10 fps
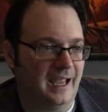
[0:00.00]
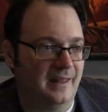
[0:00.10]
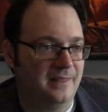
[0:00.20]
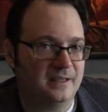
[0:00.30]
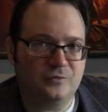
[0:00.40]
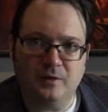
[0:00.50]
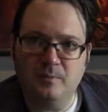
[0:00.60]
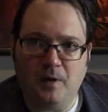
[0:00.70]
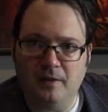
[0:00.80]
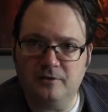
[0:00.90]
And this
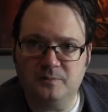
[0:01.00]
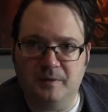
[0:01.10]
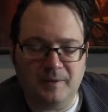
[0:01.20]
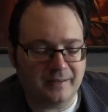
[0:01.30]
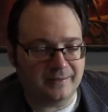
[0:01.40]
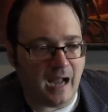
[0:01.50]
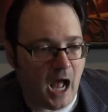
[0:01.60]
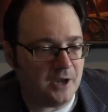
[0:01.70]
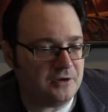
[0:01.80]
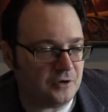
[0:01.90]
really bothers me because it
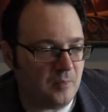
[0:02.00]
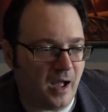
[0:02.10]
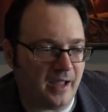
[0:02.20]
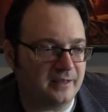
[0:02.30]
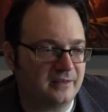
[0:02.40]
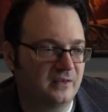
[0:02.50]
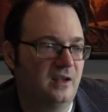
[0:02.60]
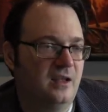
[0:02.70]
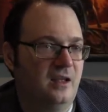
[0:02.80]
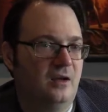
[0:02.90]
undermines
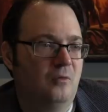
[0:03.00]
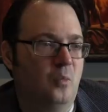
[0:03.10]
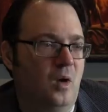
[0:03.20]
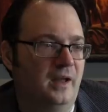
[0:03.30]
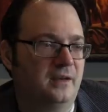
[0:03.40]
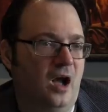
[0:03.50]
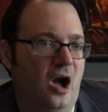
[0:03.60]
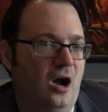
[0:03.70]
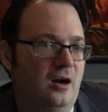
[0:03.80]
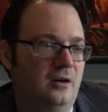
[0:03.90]
what
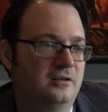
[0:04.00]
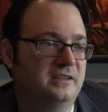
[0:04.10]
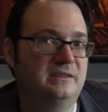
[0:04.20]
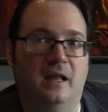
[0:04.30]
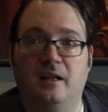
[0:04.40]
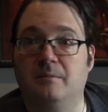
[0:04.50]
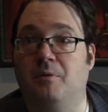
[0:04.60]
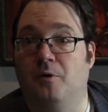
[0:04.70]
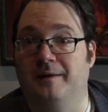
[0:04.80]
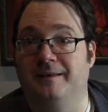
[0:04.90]
our selling
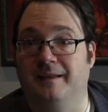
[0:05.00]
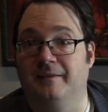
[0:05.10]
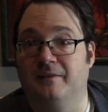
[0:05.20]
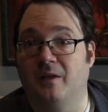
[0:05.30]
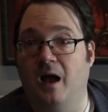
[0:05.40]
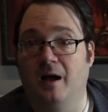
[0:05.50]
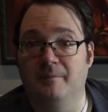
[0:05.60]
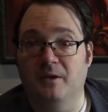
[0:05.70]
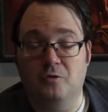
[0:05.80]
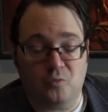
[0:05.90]
point is,
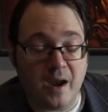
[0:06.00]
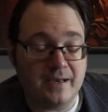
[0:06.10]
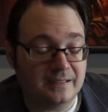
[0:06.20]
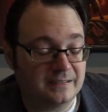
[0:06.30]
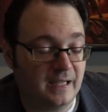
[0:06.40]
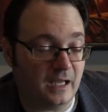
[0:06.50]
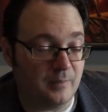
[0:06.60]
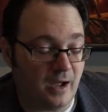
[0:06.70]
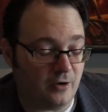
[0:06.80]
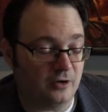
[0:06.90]
um, the greatest thing
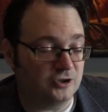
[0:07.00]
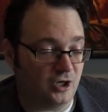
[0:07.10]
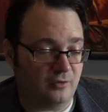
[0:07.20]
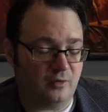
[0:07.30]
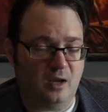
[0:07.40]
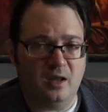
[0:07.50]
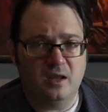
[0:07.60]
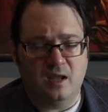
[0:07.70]
about our genre.